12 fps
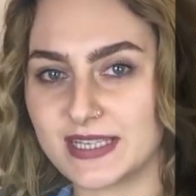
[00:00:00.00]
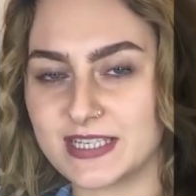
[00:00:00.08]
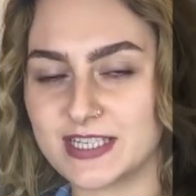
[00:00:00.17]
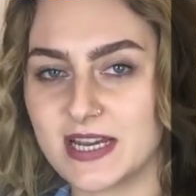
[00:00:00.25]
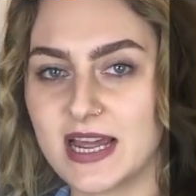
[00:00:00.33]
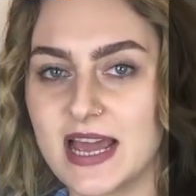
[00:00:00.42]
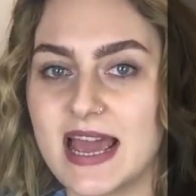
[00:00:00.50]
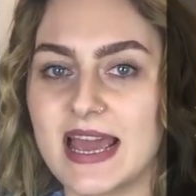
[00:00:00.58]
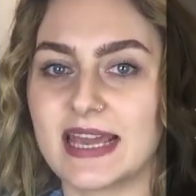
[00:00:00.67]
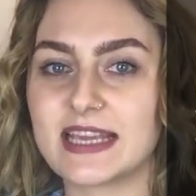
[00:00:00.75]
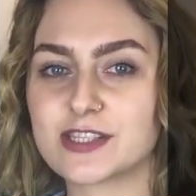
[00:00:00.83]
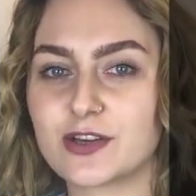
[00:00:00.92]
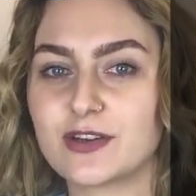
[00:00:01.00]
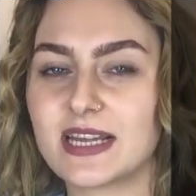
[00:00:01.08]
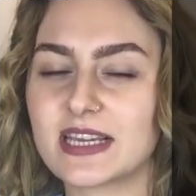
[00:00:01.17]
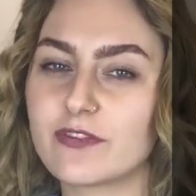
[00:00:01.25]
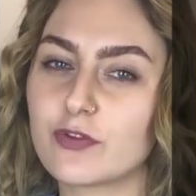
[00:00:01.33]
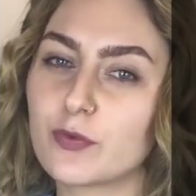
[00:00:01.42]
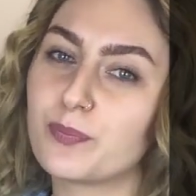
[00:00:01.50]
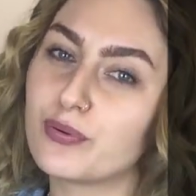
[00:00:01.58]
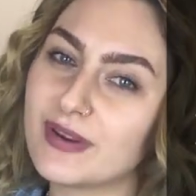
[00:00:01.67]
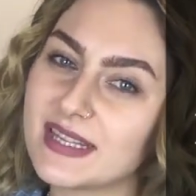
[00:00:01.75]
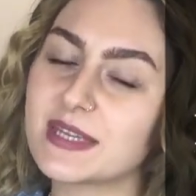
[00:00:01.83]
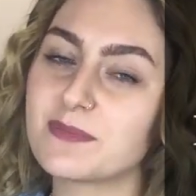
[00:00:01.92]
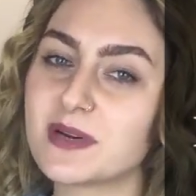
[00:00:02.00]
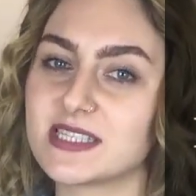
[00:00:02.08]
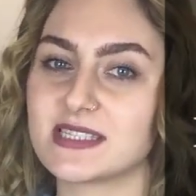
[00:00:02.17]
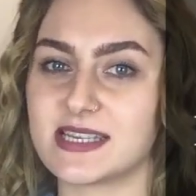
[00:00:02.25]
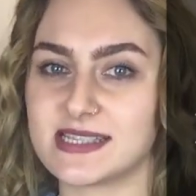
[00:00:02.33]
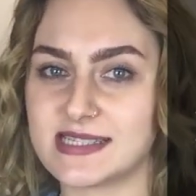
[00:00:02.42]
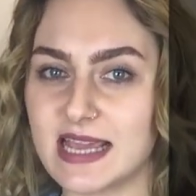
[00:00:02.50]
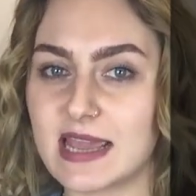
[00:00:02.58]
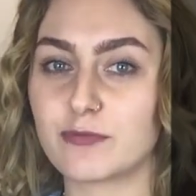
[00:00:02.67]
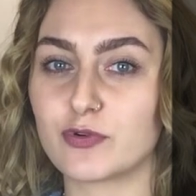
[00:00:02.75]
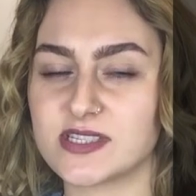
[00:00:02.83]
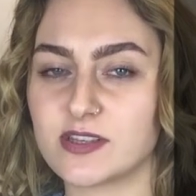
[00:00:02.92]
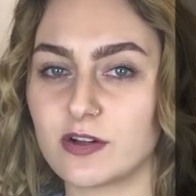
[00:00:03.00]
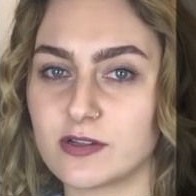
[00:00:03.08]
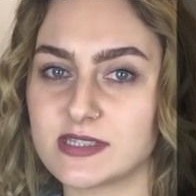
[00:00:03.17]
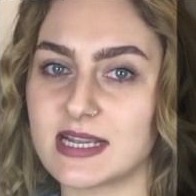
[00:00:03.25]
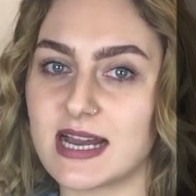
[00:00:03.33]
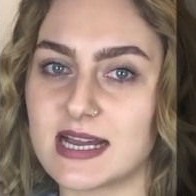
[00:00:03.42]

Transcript: dish. It's gonna give you pretty much the same results